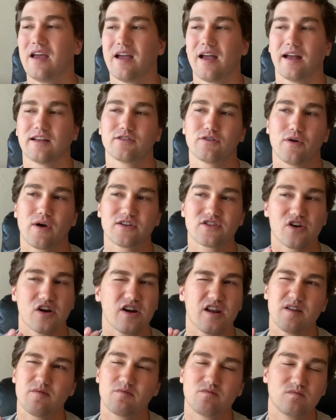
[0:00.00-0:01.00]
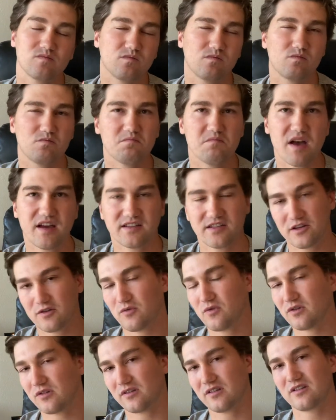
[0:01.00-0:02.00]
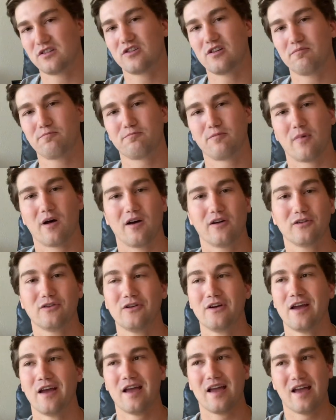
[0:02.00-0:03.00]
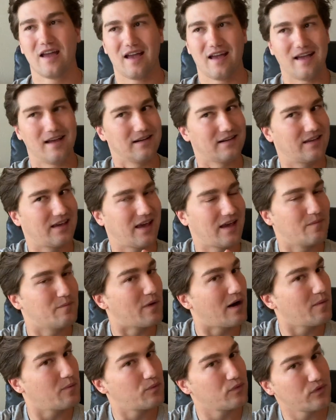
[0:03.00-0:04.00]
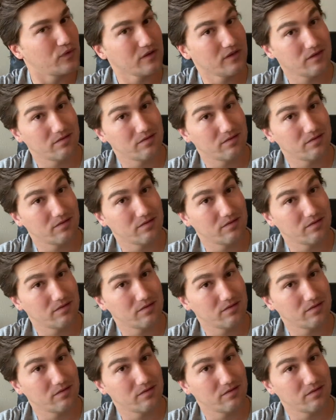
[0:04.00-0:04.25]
And so I started messing with the ship model and came up with